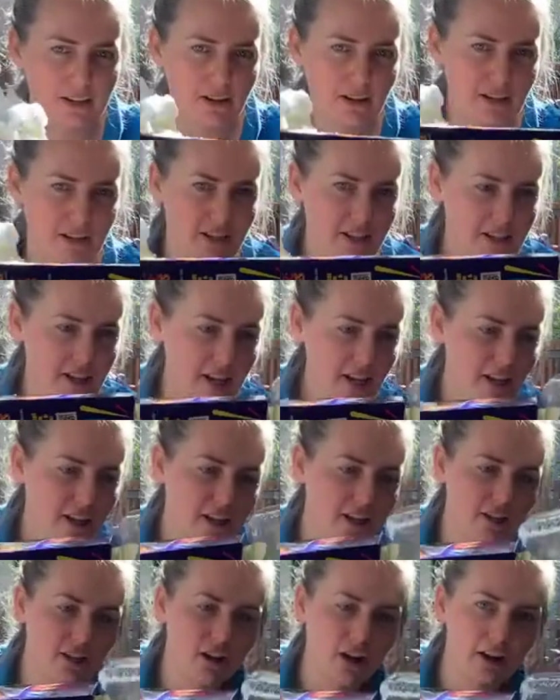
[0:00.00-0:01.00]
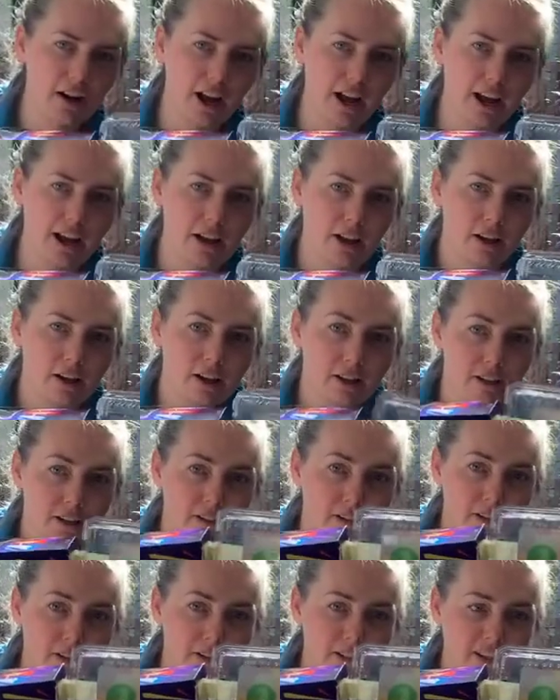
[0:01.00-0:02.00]
you can see it's got a
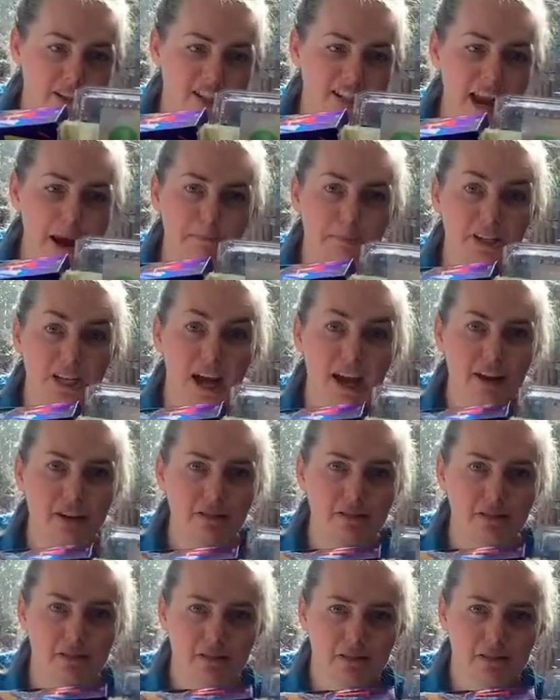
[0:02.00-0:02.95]
snap tail.